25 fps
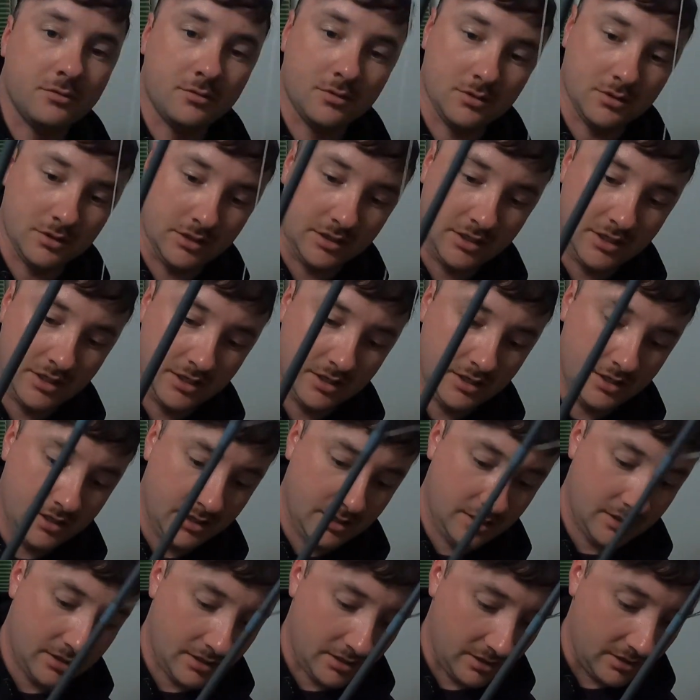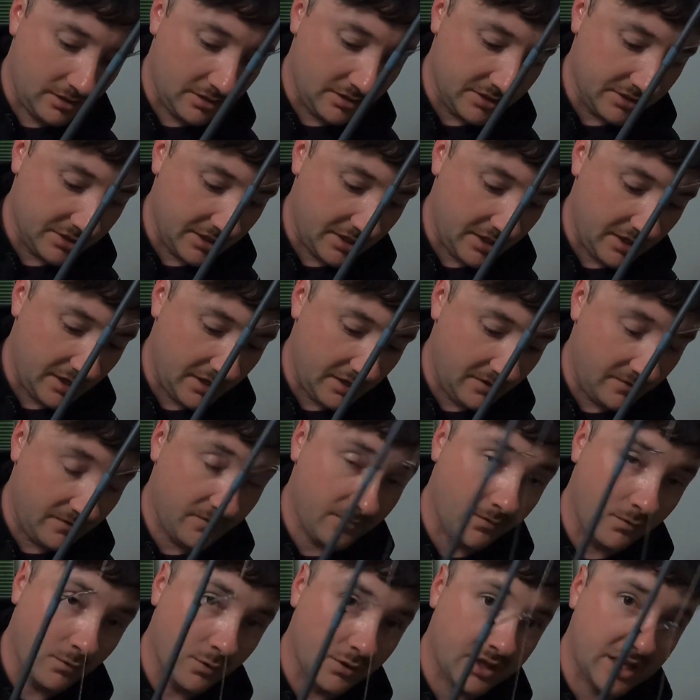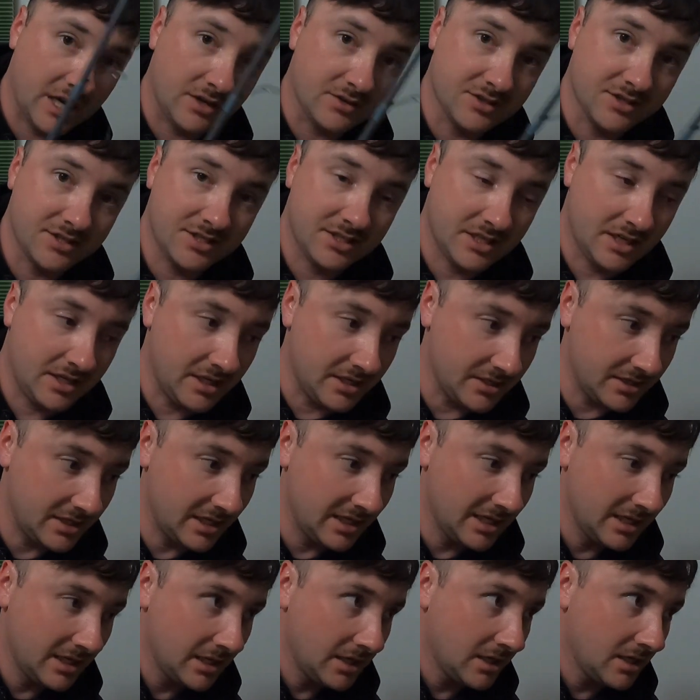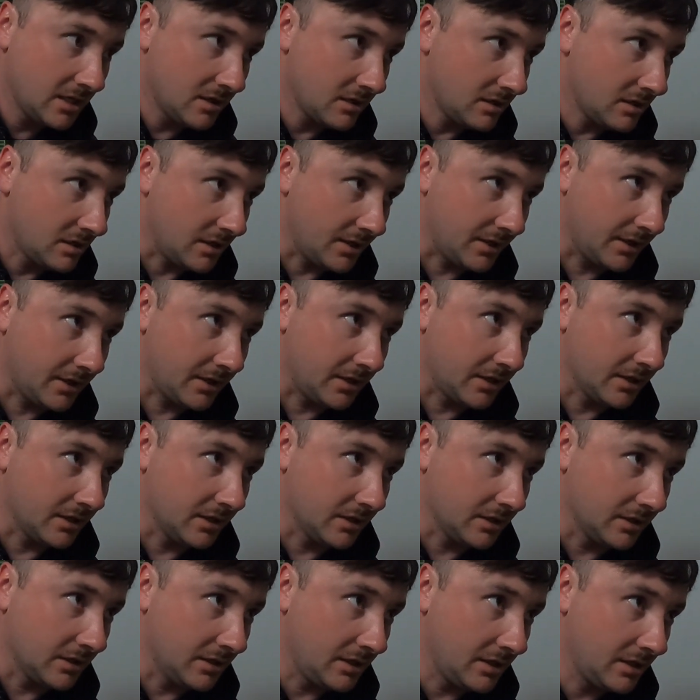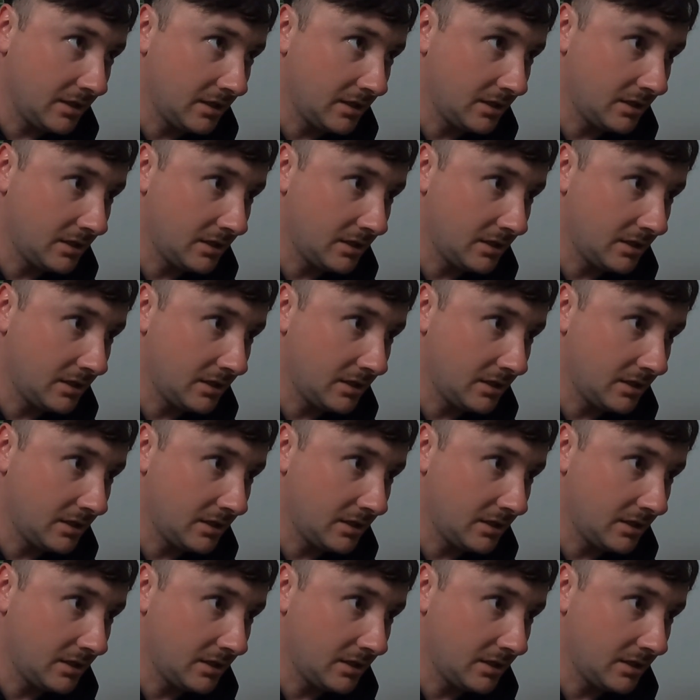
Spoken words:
one is a 4,000 size, and